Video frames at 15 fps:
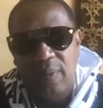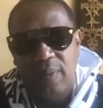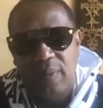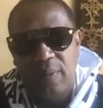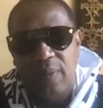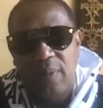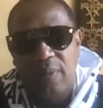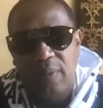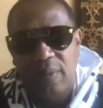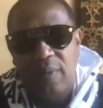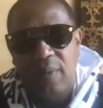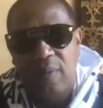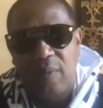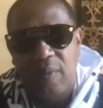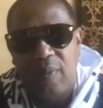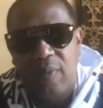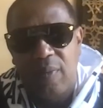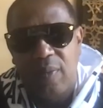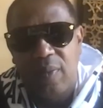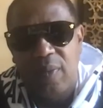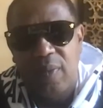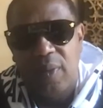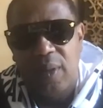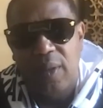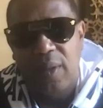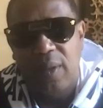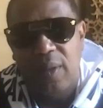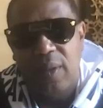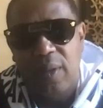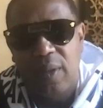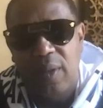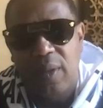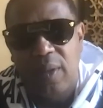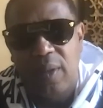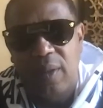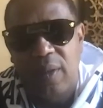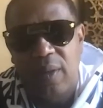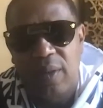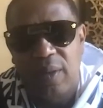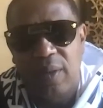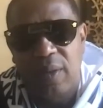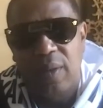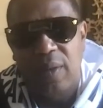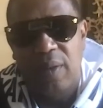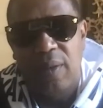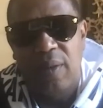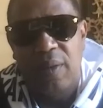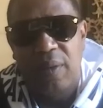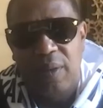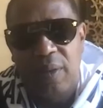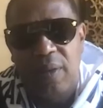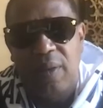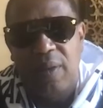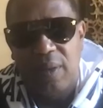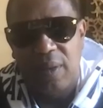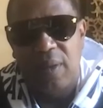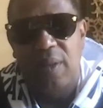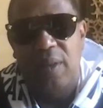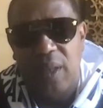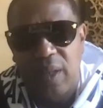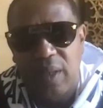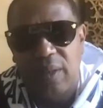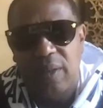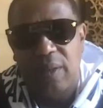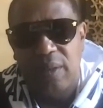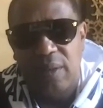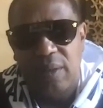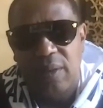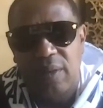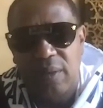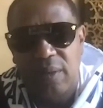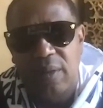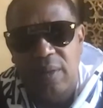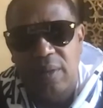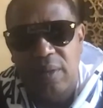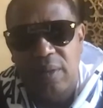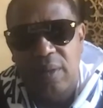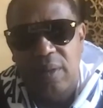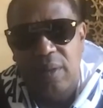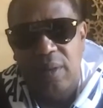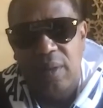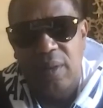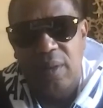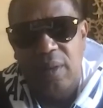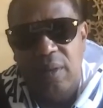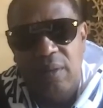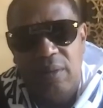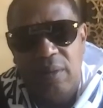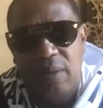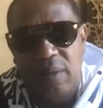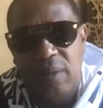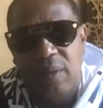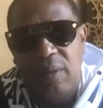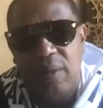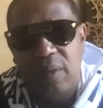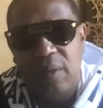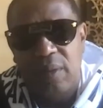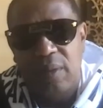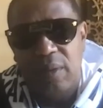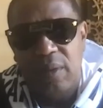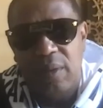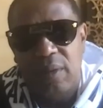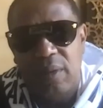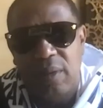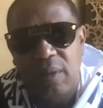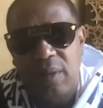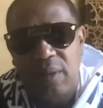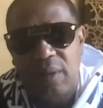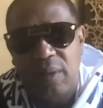No words are spoken by the person on screen.